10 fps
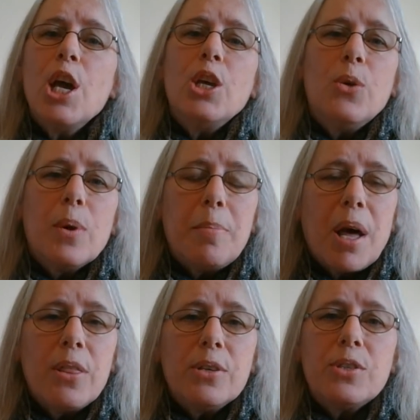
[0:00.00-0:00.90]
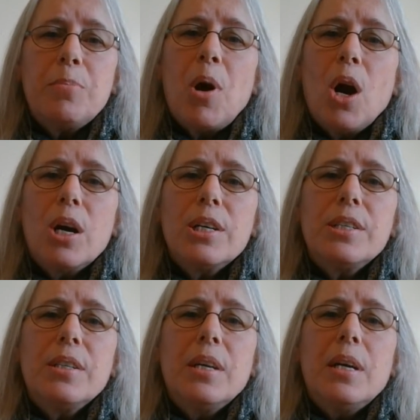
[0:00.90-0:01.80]
You rip others
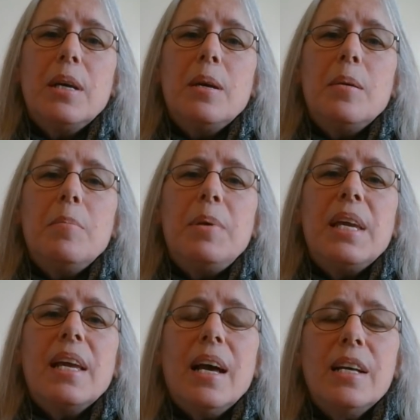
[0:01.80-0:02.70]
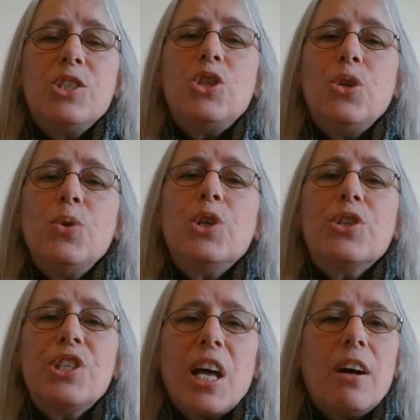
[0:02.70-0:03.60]
apart because you
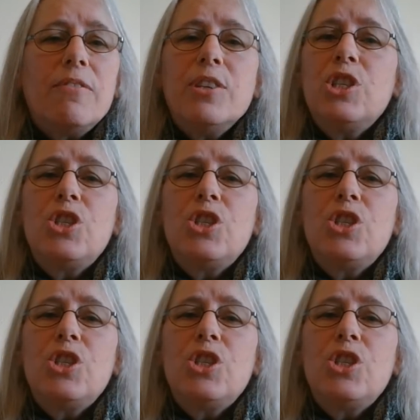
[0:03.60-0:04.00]
yourself